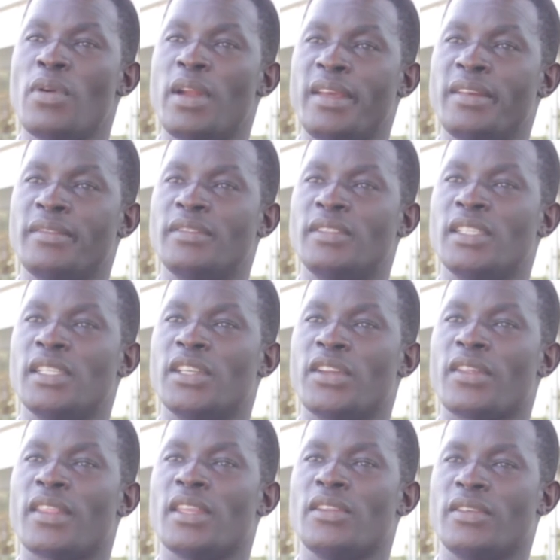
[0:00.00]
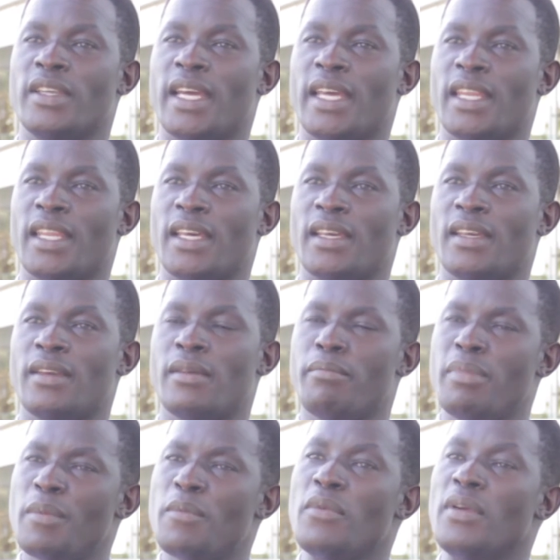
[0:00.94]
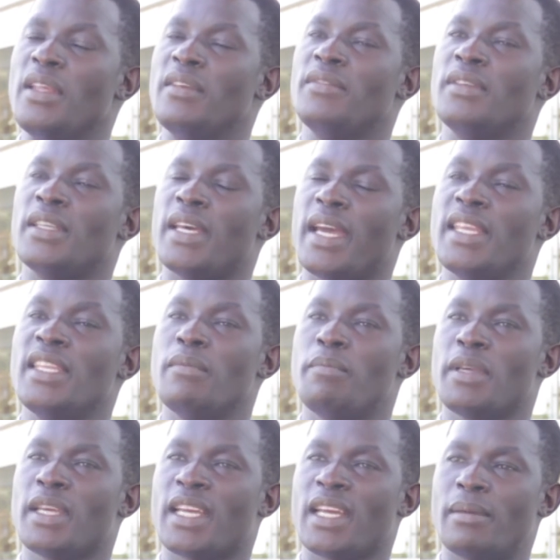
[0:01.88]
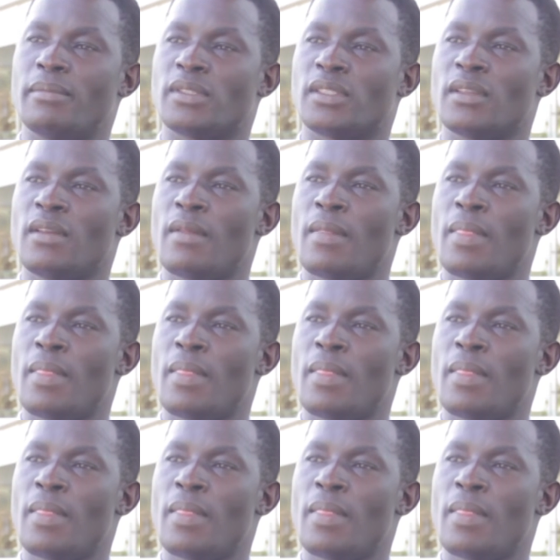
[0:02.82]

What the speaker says: lived in northern Uganda. People who live in IDP camps.